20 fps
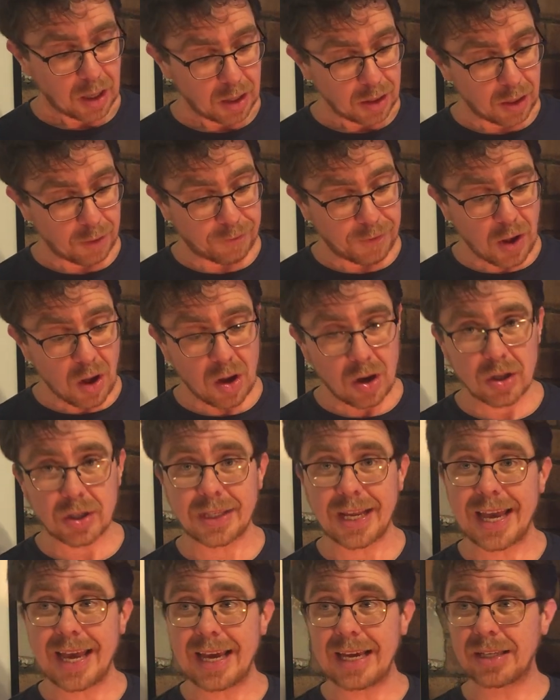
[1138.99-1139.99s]
The first
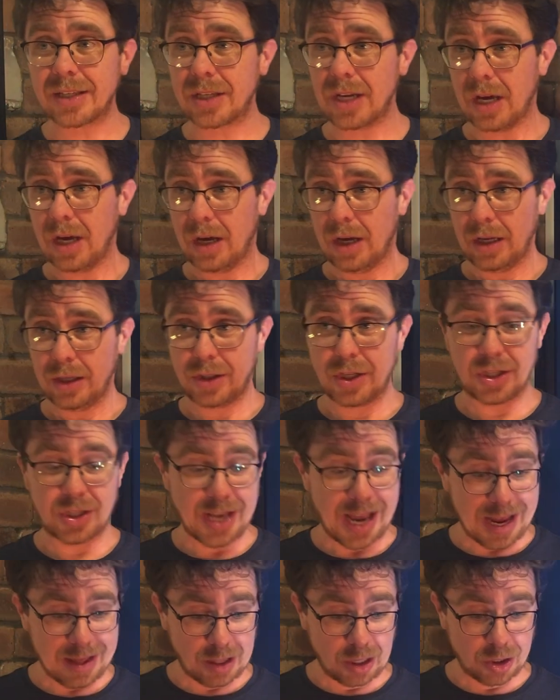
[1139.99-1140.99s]
is to
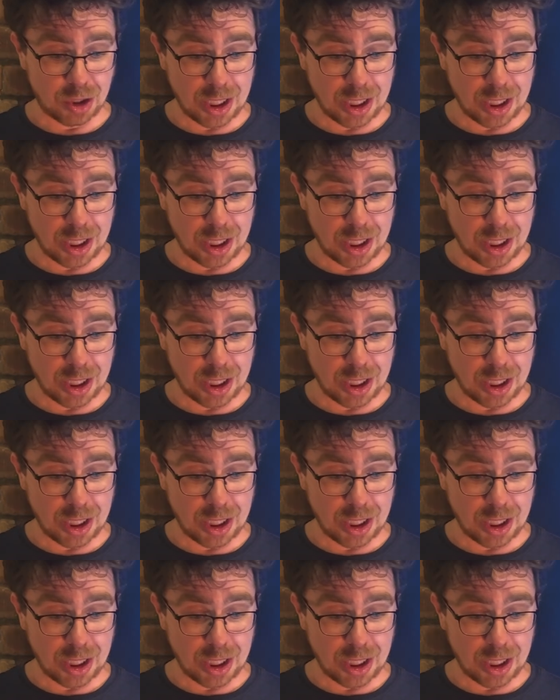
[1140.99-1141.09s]
say that